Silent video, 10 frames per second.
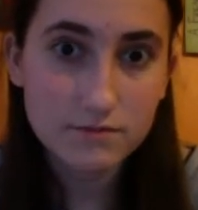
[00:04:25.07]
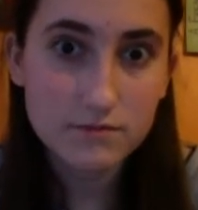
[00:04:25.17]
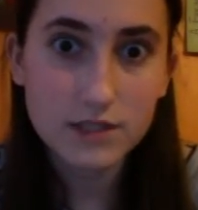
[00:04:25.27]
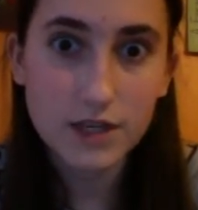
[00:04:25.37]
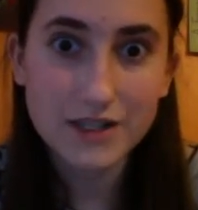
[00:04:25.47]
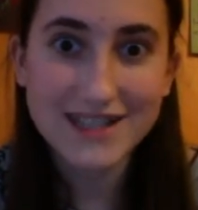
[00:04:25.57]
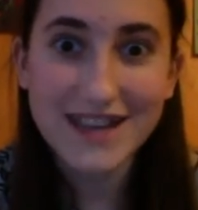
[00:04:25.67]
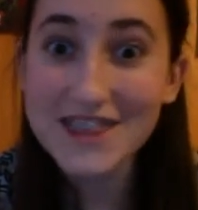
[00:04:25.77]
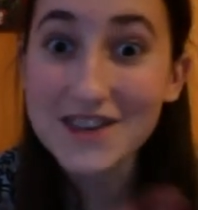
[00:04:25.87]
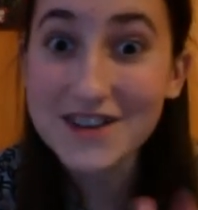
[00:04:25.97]
Sorry,
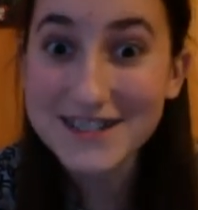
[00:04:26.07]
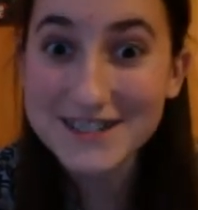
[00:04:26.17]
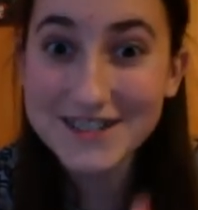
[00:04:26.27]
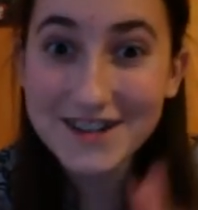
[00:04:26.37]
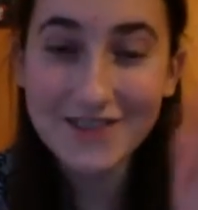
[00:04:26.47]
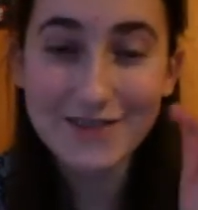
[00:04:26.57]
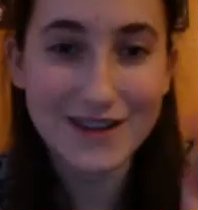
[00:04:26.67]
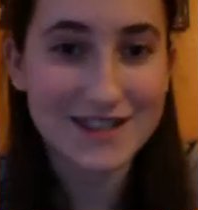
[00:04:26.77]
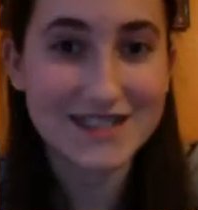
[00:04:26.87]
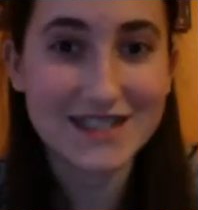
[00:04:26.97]
I thought I turned it off, but I
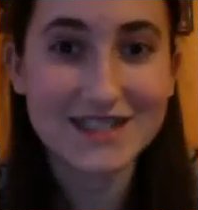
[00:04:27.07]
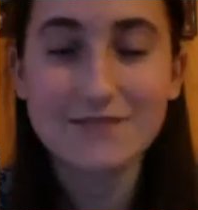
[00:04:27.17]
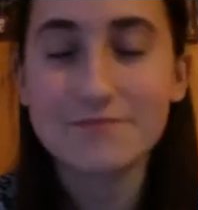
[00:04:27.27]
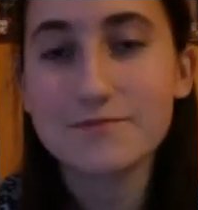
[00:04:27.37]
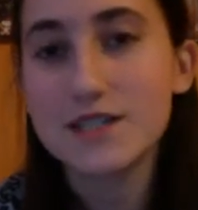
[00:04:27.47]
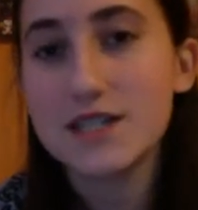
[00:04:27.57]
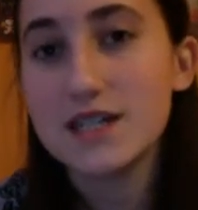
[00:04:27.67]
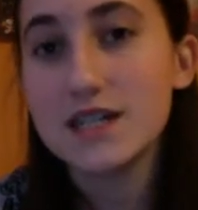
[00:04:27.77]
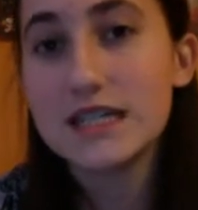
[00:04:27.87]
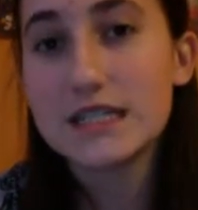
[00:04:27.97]
didn't.
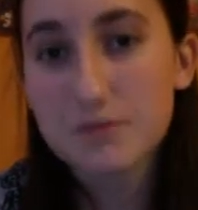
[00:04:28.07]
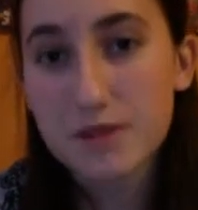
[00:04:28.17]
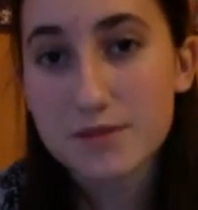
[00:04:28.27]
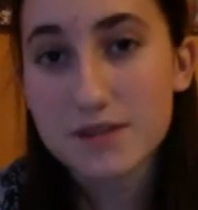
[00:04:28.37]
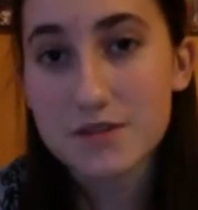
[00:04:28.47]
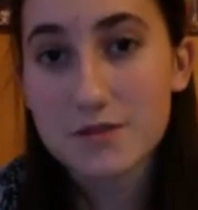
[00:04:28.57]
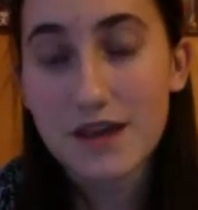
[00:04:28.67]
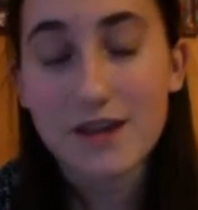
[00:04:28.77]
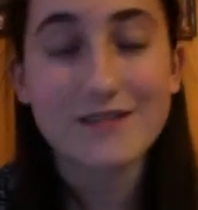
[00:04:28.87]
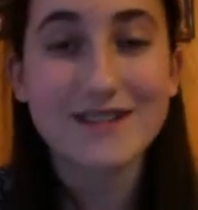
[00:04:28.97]
Sometimes I do that.